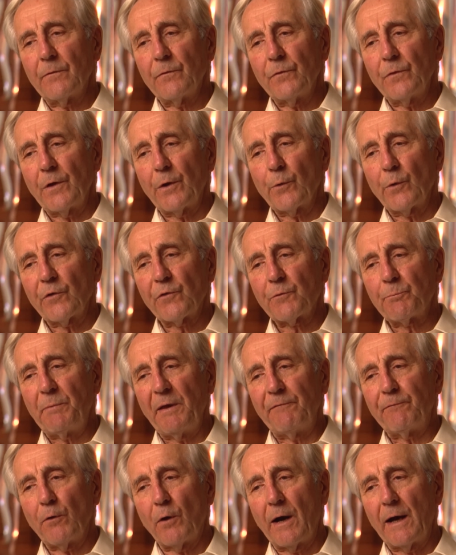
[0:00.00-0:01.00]
There was,
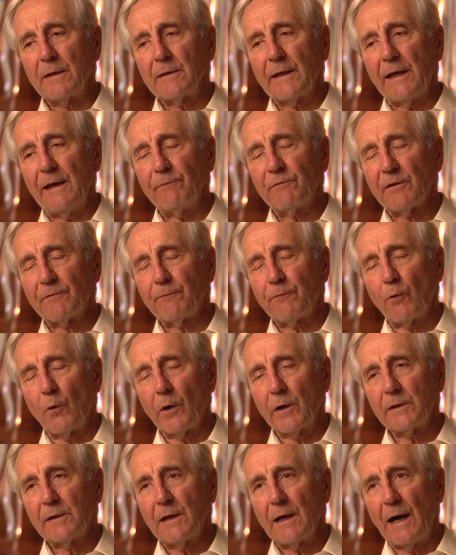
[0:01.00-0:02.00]
before I leave the
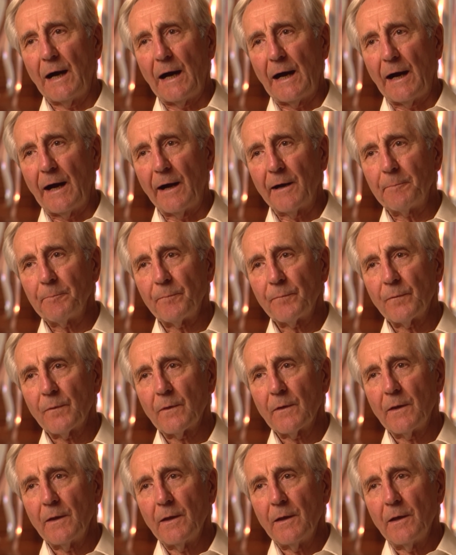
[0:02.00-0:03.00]
Ford car,
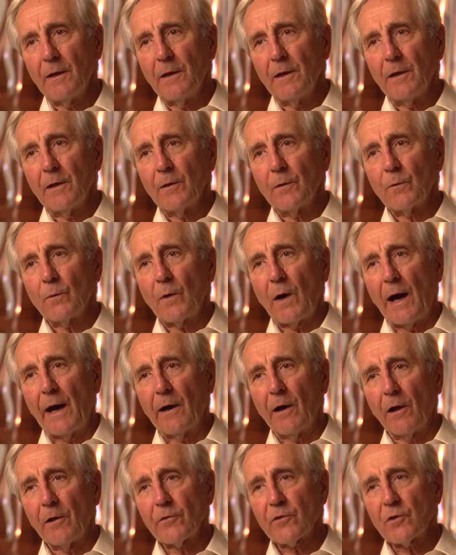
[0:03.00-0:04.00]
I
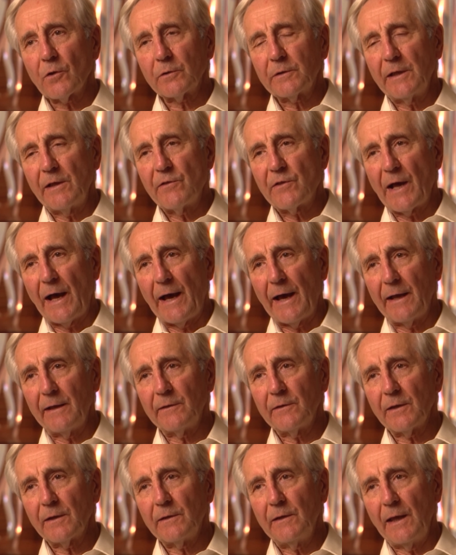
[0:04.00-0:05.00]
also
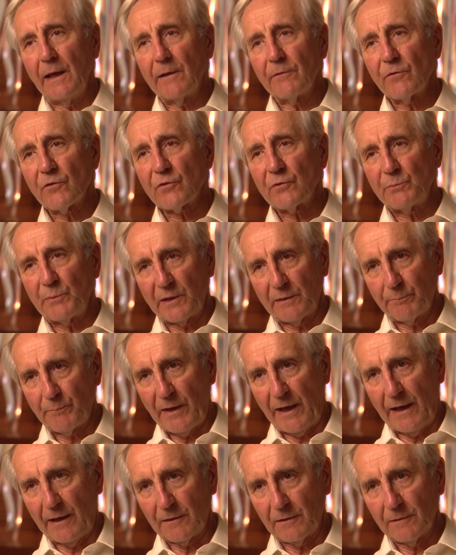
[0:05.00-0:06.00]
designed the instrument
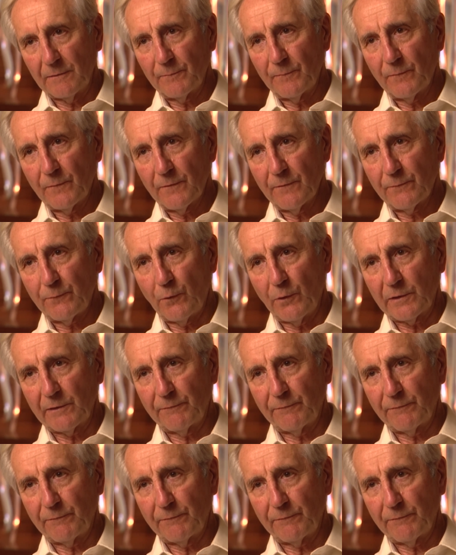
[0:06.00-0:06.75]
panel for the